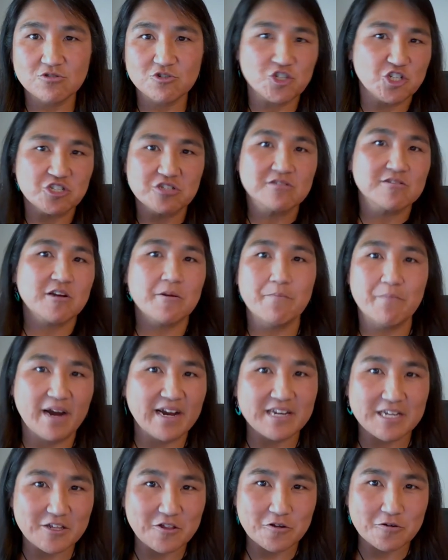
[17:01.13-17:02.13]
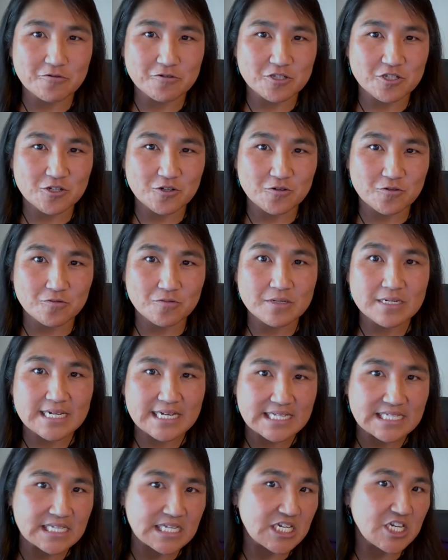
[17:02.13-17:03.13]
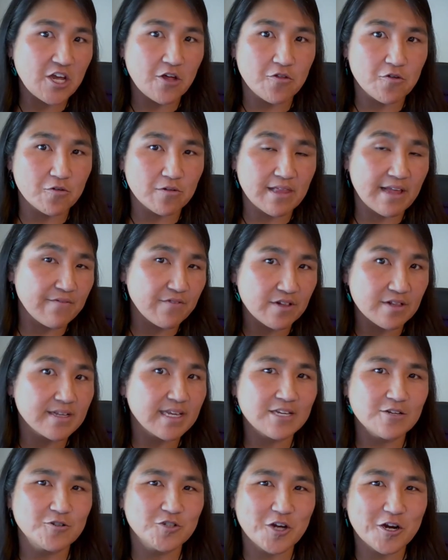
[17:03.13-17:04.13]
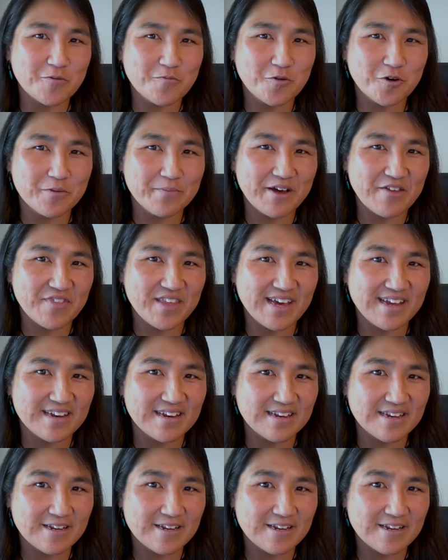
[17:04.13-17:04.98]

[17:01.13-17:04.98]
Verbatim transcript: just combining those two it's another level can you talk more about that